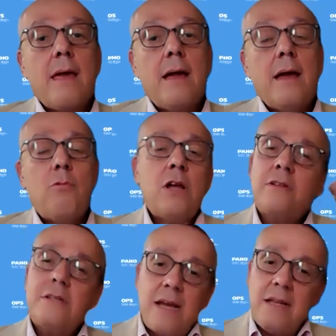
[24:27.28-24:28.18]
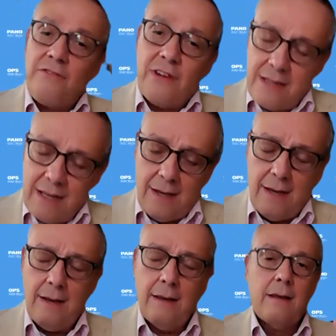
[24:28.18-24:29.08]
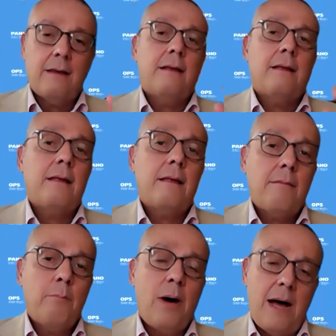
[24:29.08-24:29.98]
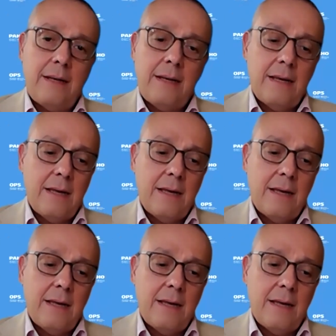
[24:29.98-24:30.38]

and we understand the fatigue, but